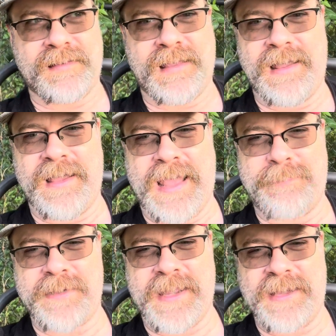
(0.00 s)

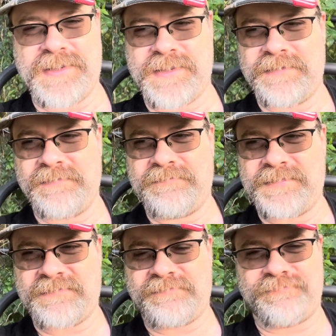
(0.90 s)
application,
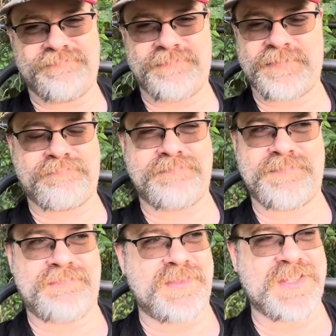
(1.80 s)

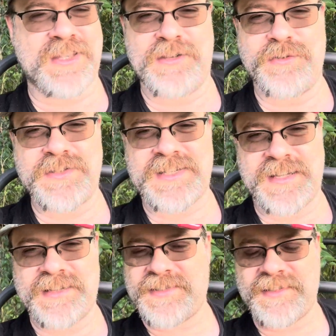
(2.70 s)
skills
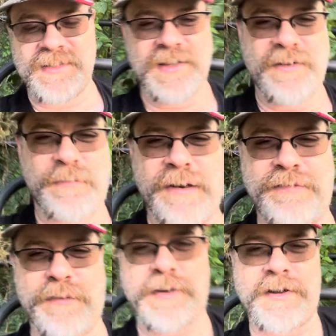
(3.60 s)
test,
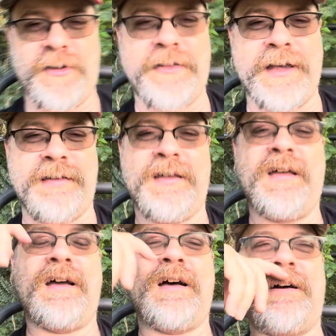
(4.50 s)
whatever you want to call that.
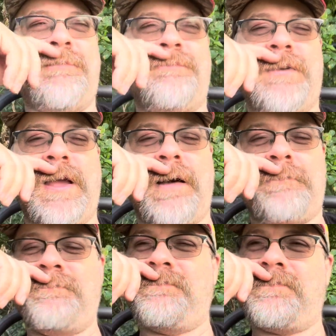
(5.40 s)
But yeah,
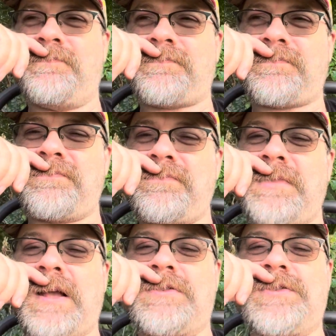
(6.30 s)

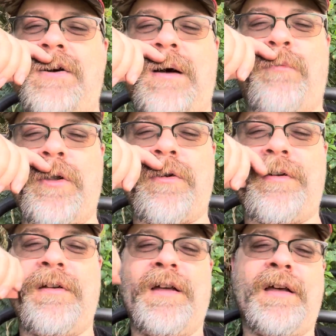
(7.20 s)
so I'm
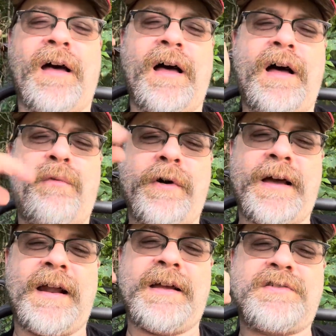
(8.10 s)
wondering, what
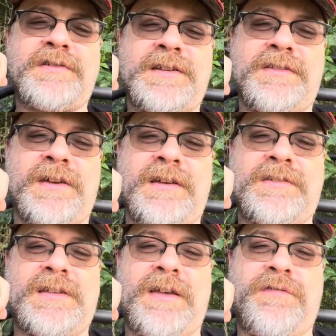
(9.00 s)
kind of interesting
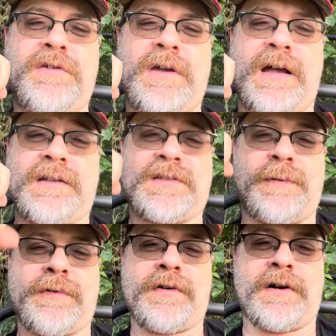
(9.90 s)
things have you guys
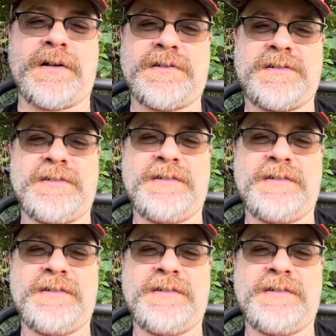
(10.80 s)
come across